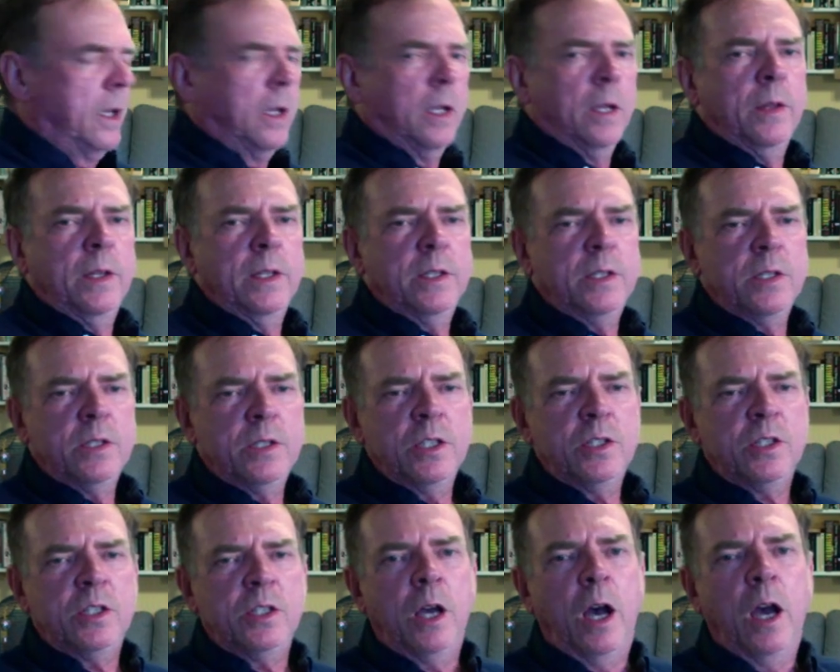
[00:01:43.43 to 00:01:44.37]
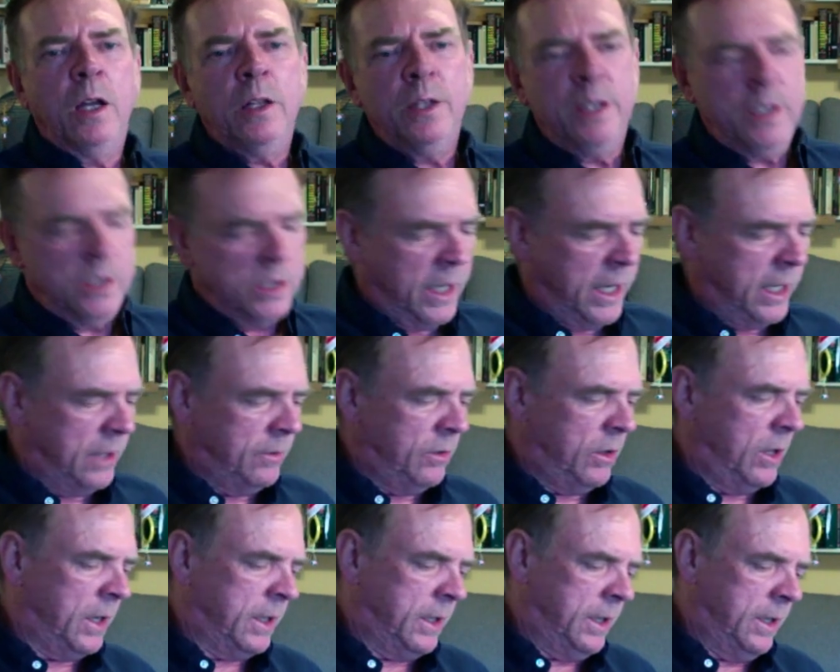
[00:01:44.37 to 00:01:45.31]
This is the ugly side of
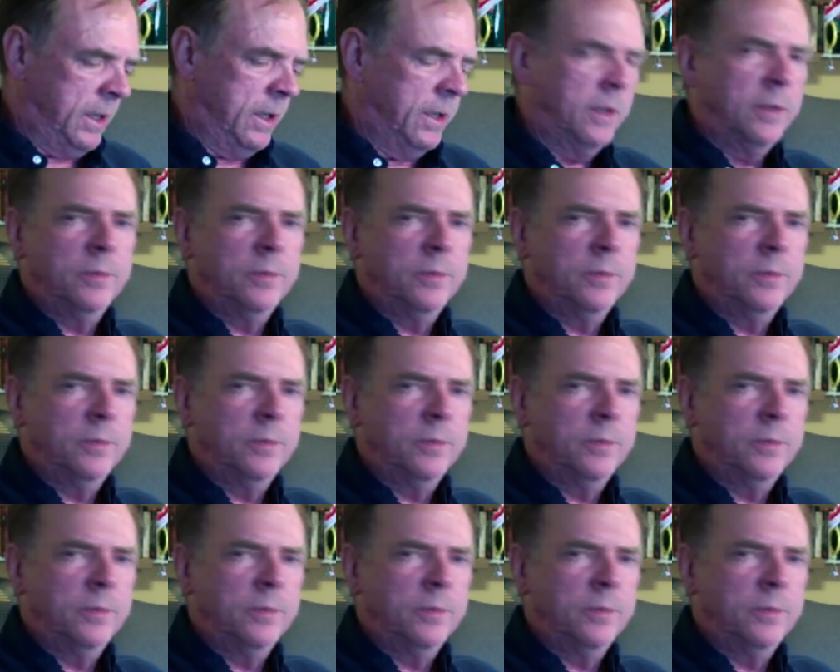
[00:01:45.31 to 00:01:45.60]
Lucky.